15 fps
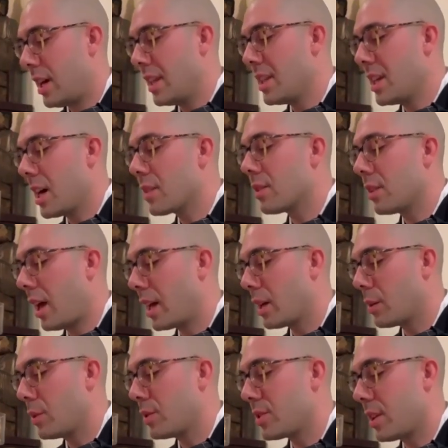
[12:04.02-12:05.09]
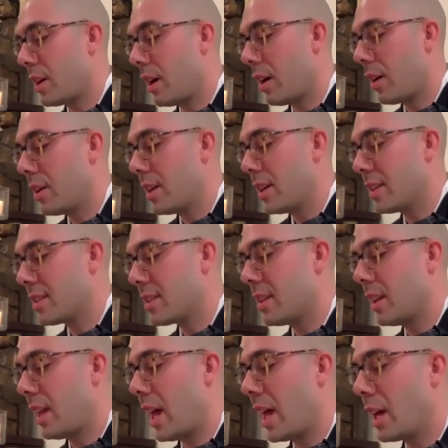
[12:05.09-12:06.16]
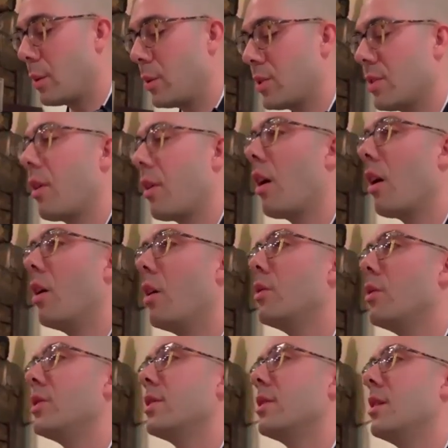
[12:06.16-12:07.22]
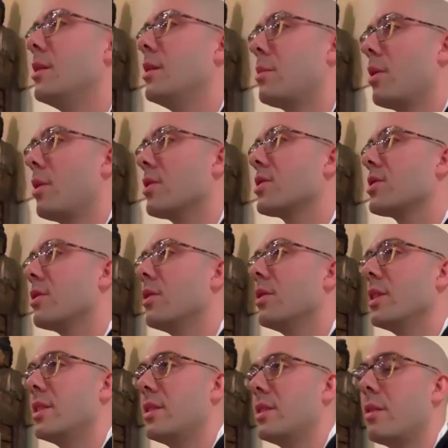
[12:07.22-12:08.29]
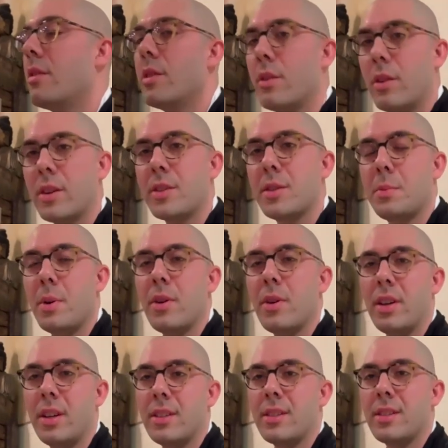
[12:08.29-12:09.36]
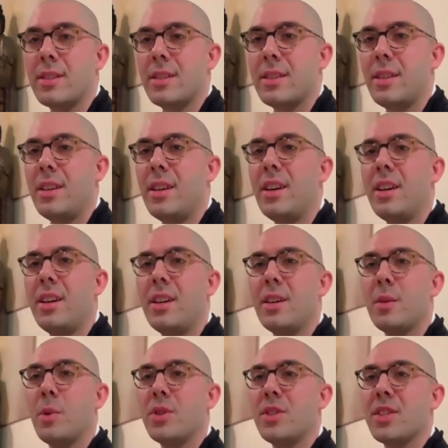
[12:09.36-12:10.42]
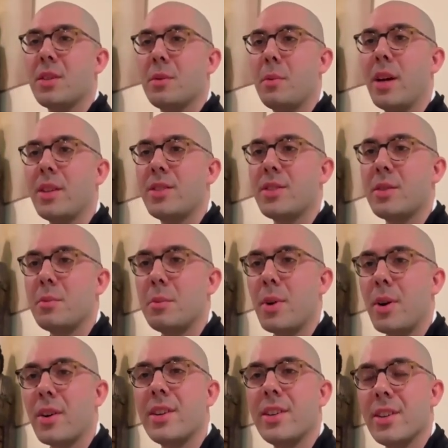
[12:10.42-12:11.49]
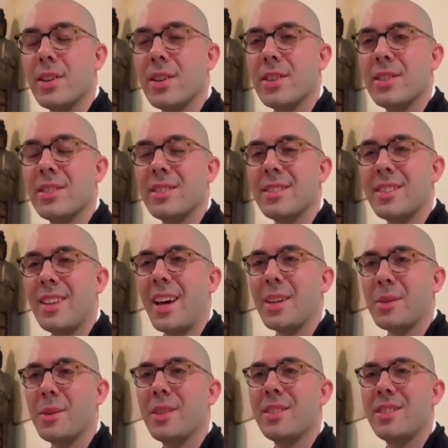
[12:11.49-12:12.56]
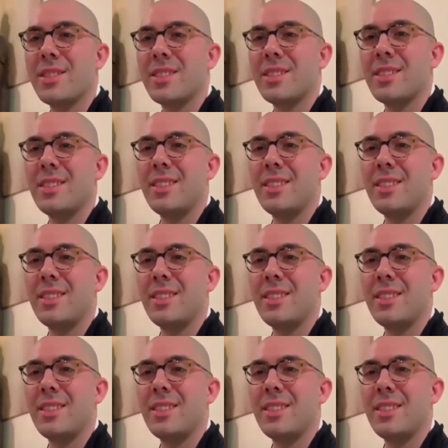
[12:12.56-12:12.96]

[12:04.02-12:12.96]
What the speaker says: And the other language there is the language of our own personal interior experience, which is a much murkier language,